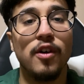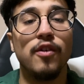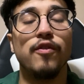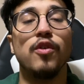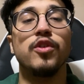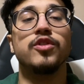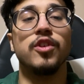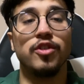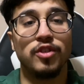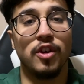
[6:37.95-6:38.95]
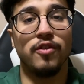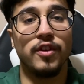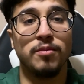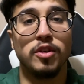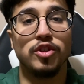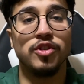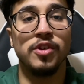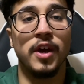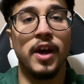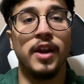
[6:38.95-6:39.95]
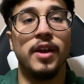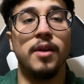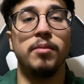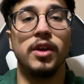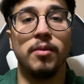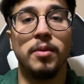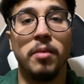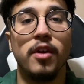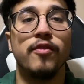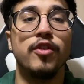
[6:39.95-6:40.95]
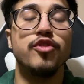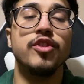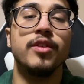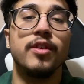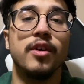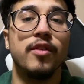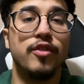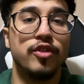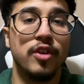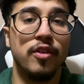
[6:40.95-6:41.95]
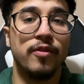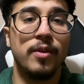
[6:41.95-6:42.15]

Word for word: focus on yourself as much as you can, and become the better version of yourself.